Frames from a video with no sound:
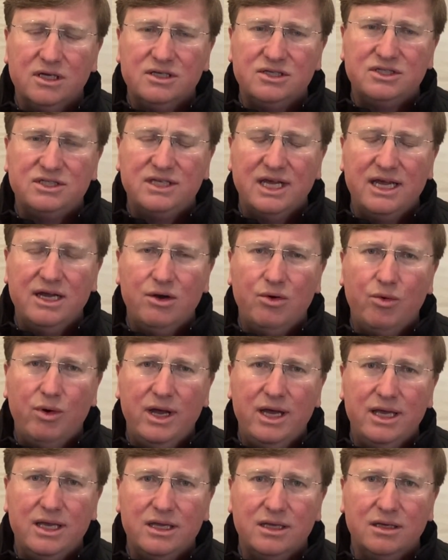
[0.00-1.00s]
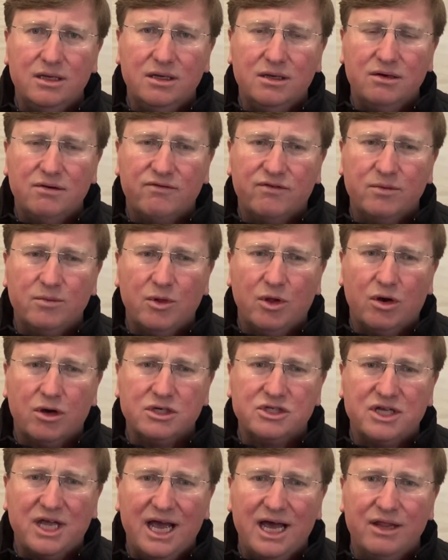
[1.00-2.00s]
Stay away from
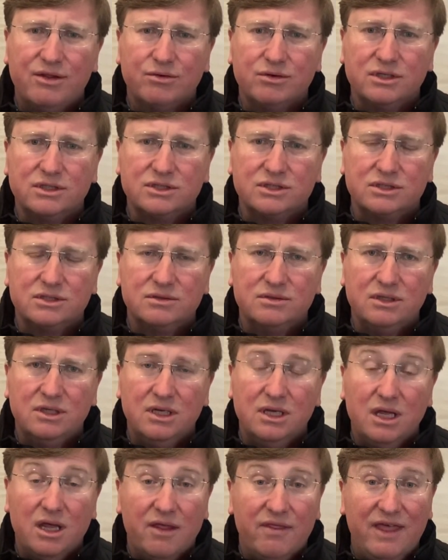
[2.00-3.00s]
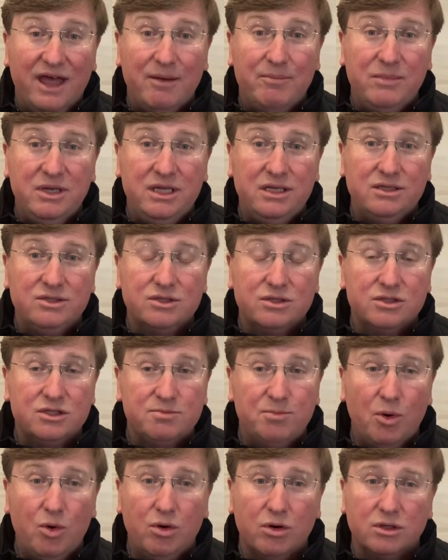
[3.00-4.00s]
large gatherings. That means
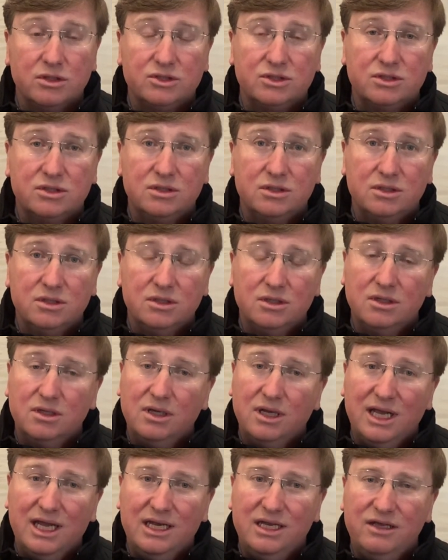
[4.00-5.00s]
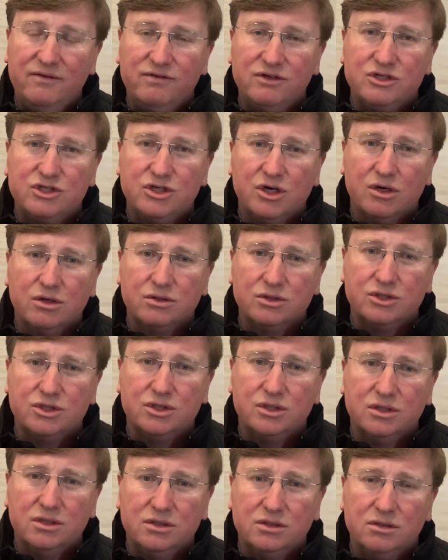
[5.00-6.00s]
sports and even
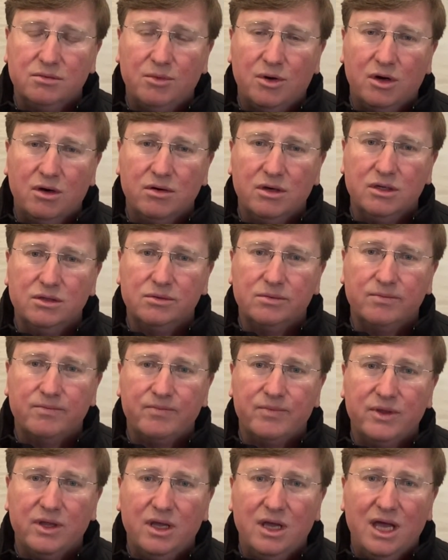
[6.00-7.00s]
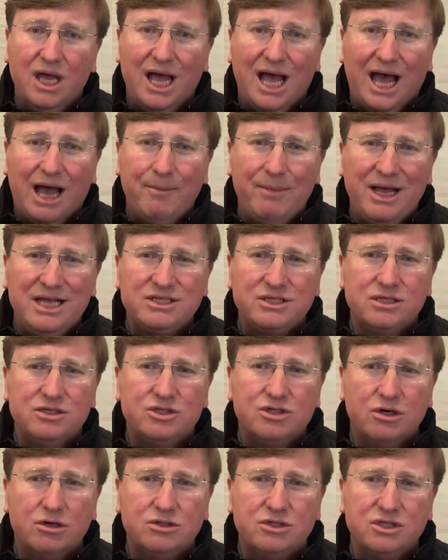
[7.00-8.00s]
church tomorrow. I'm asking
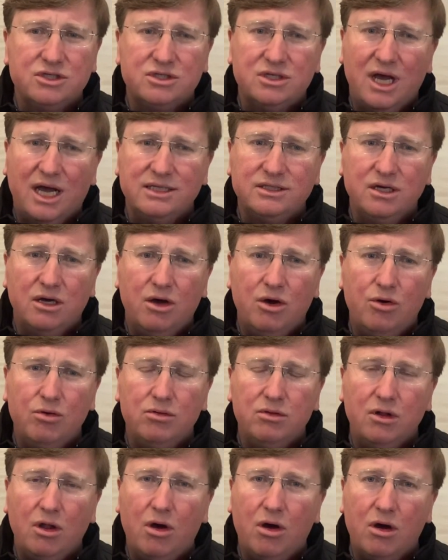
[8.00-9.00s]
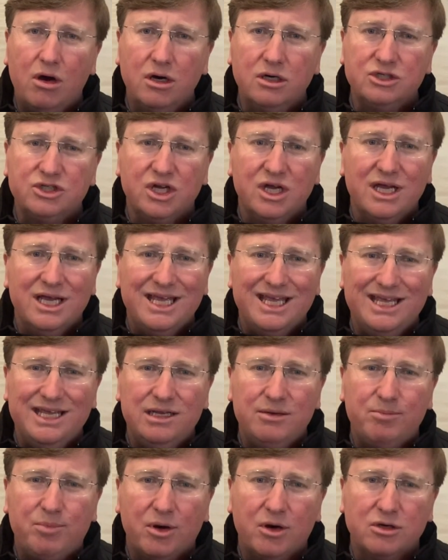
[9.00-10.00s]
churches not to hold large
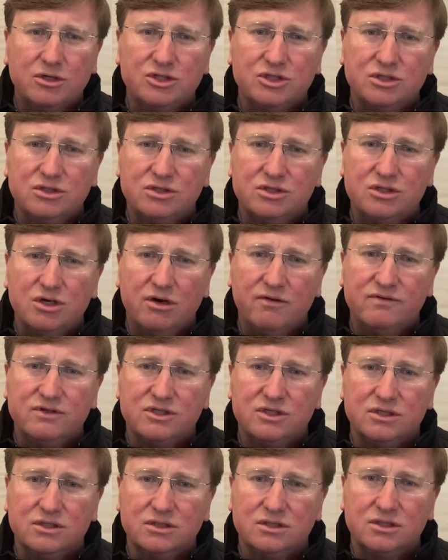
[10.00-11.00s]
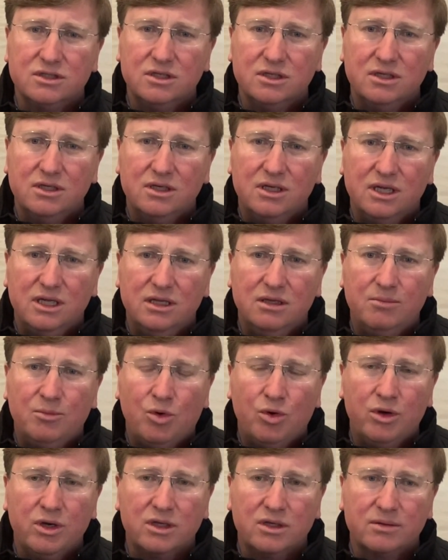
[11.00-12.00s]
in-person services in the
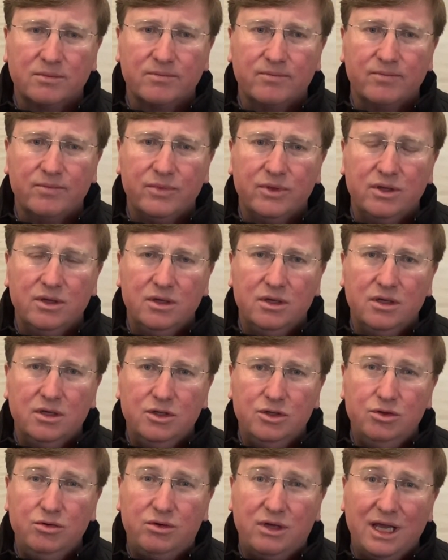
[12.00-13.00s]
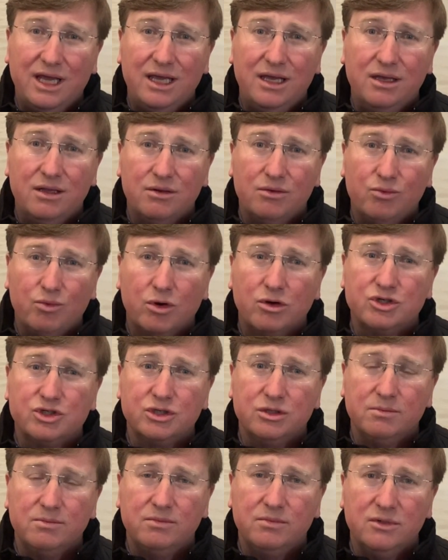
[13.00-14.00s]
morning. You can
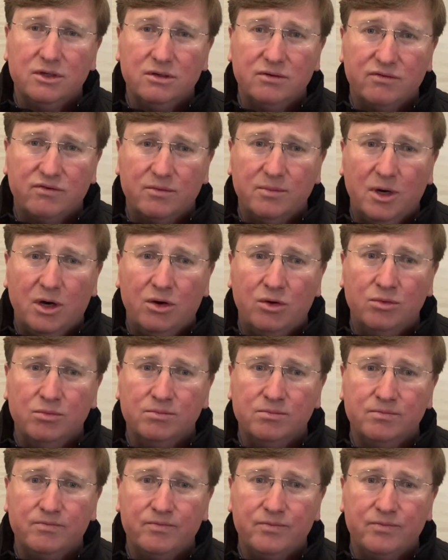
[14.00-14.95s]
worship from home.